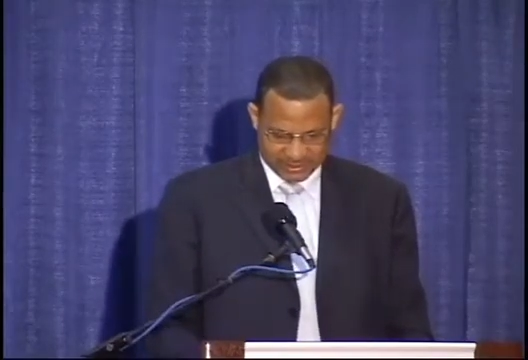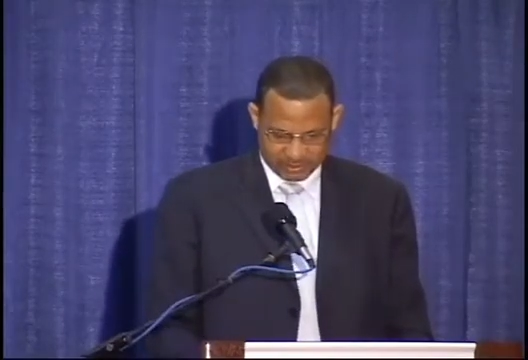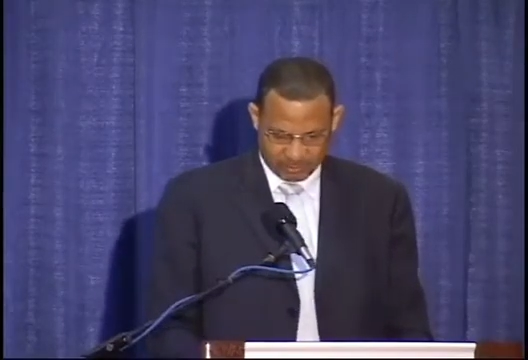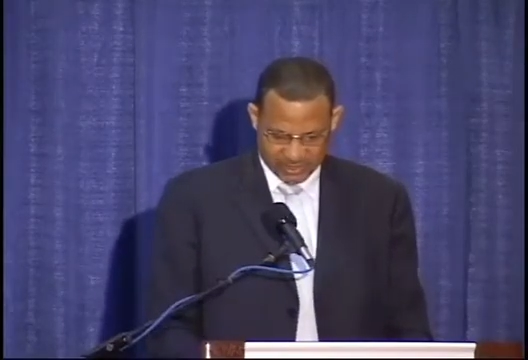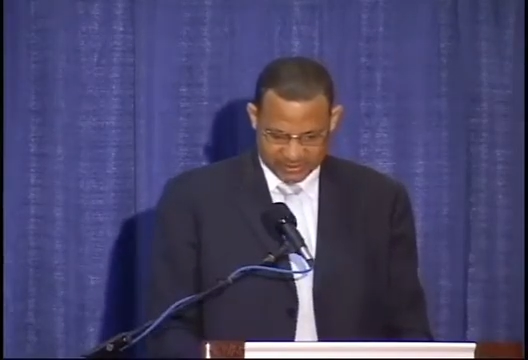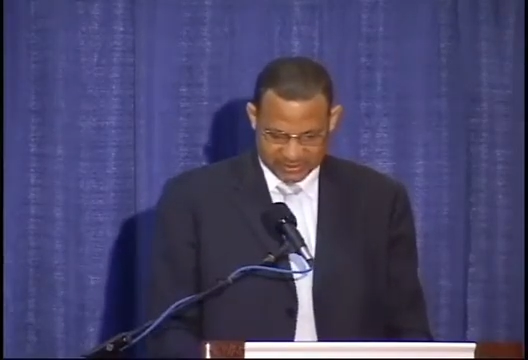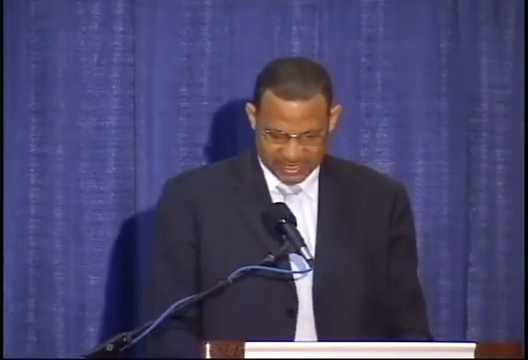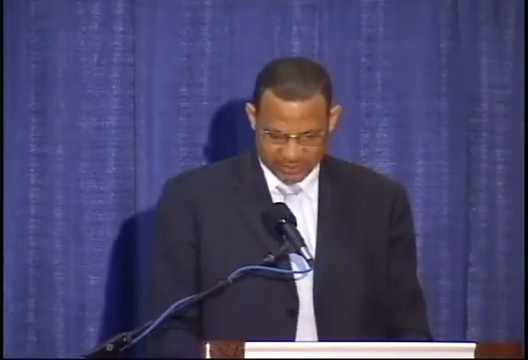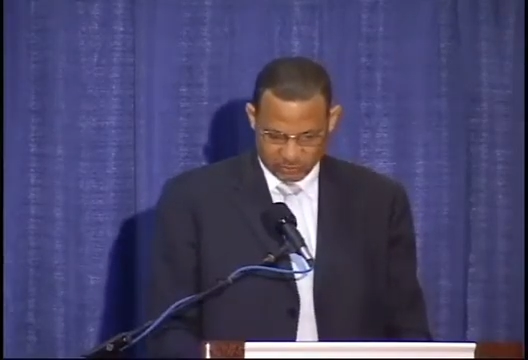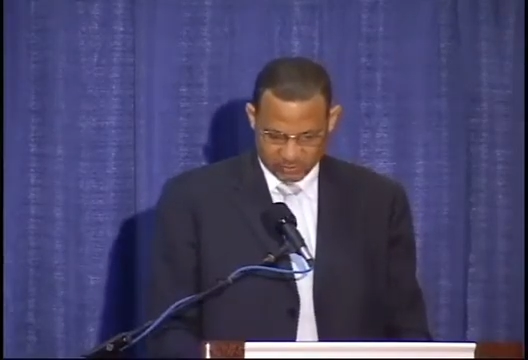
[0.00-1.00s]
enterprises
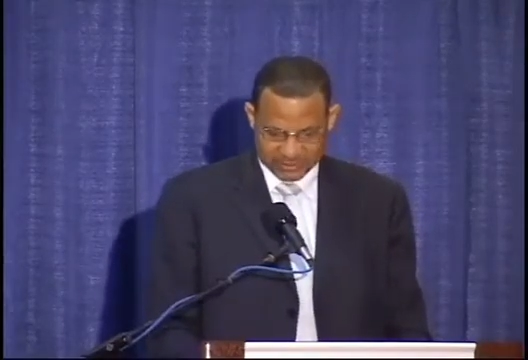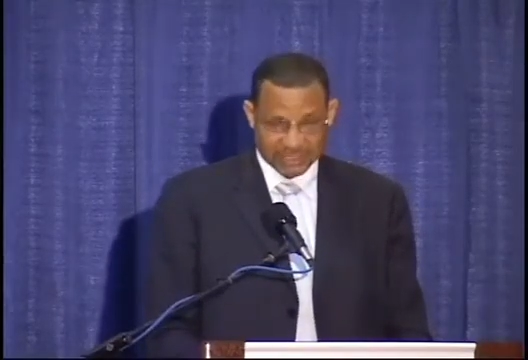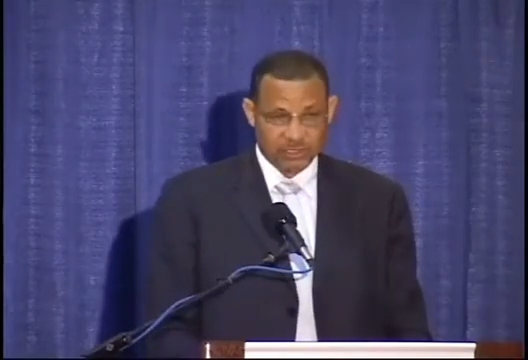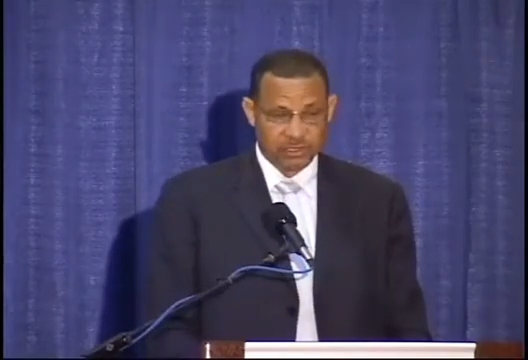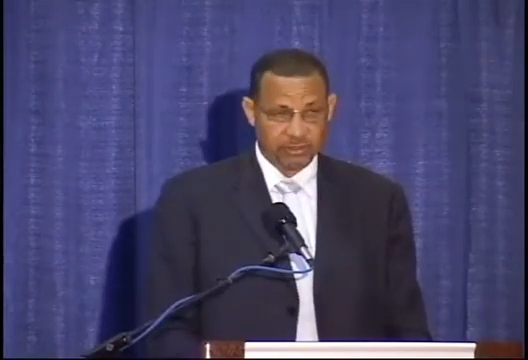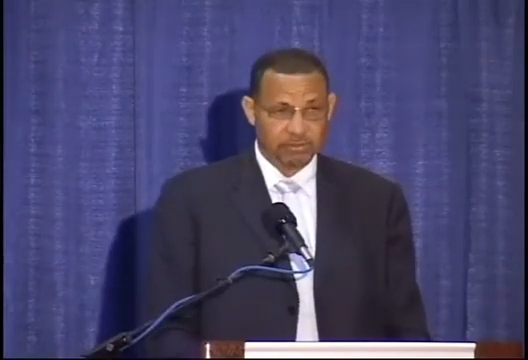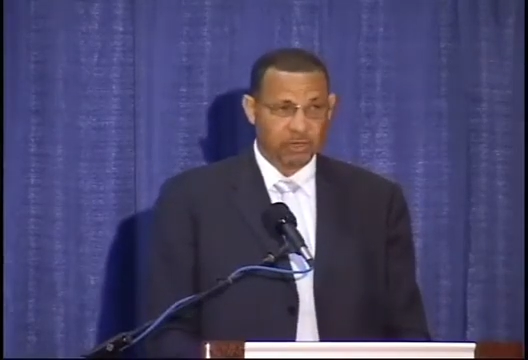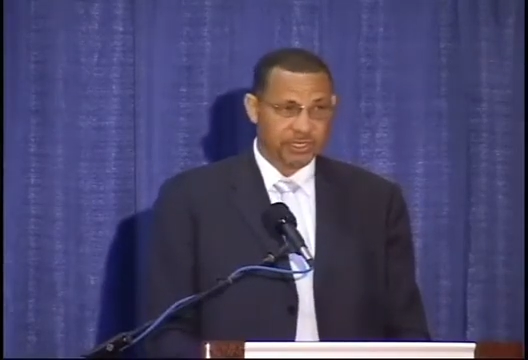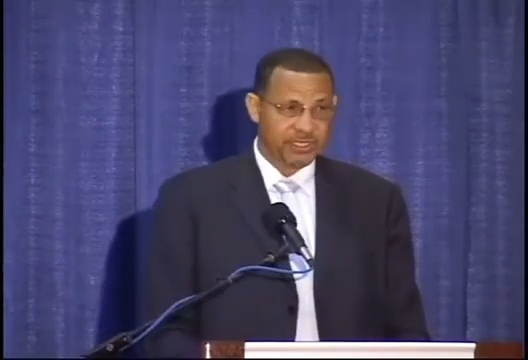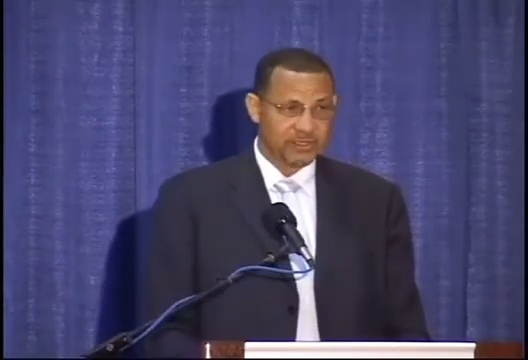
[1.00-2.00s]
and or statutory
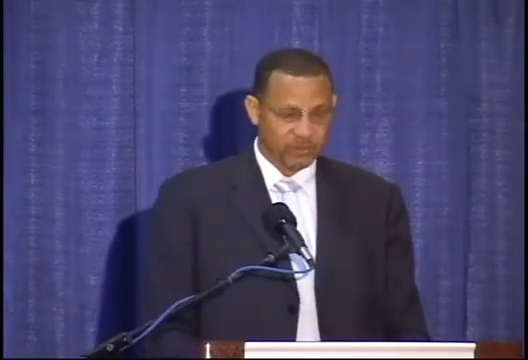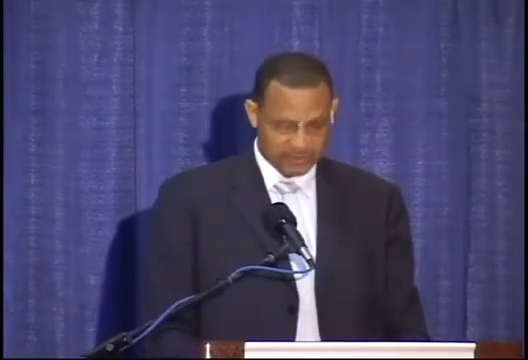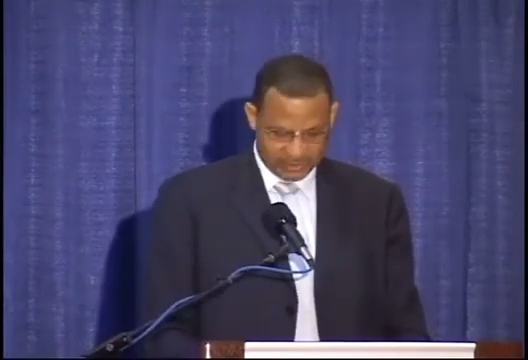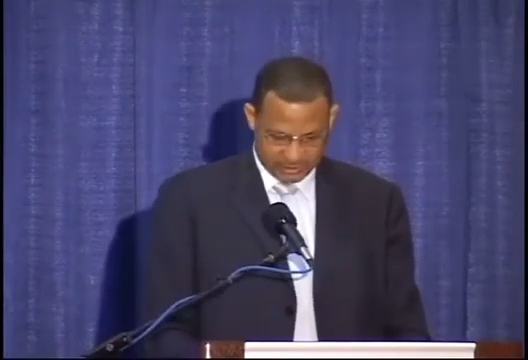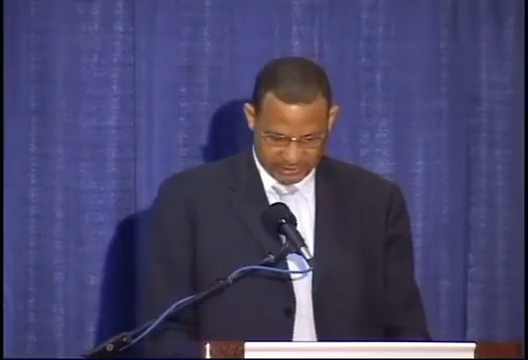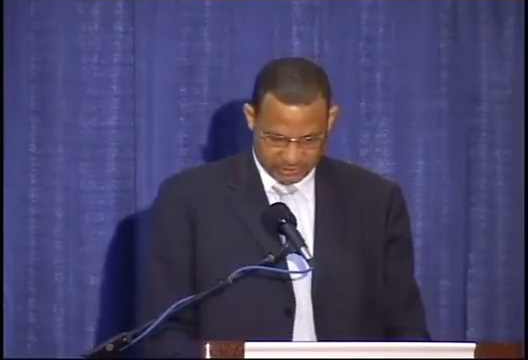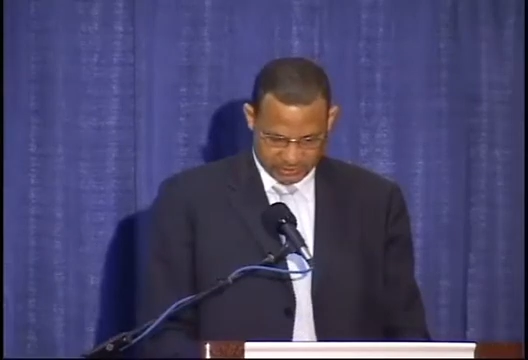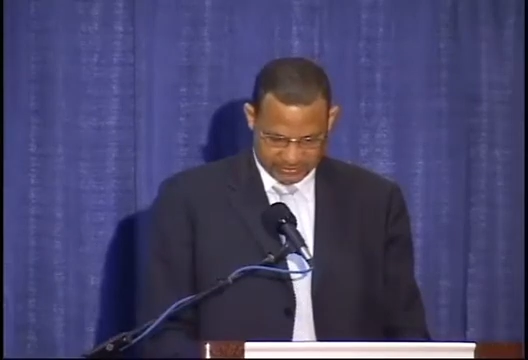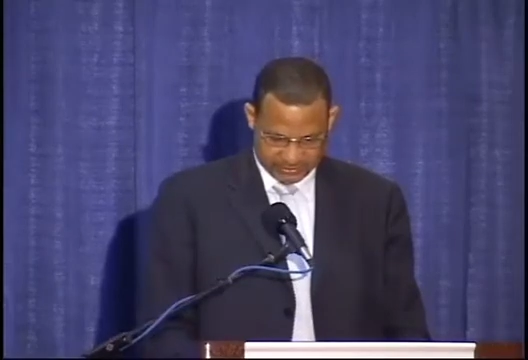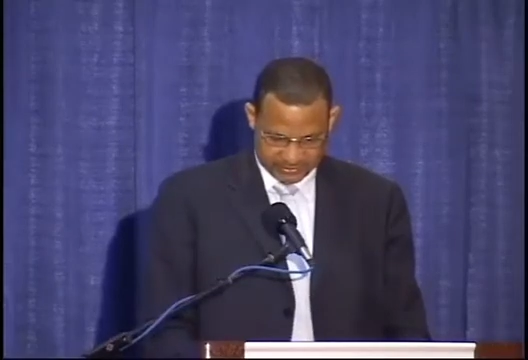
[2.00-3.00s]
bodies or state
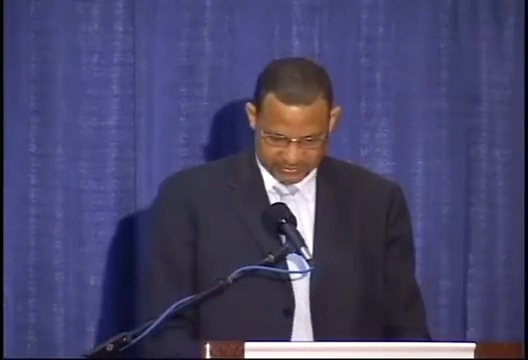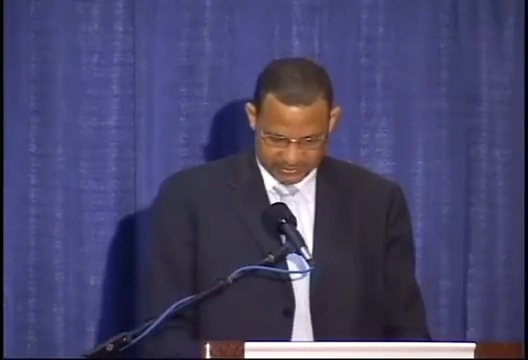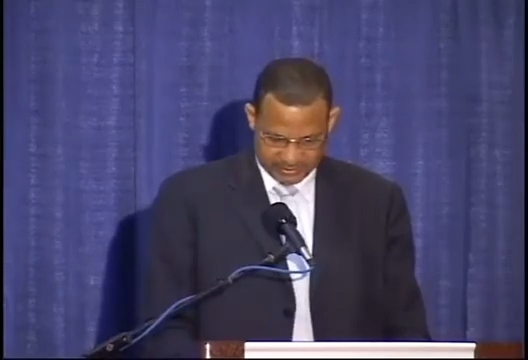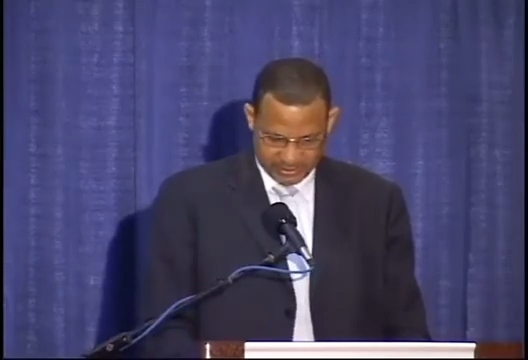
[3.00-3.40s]
agencies.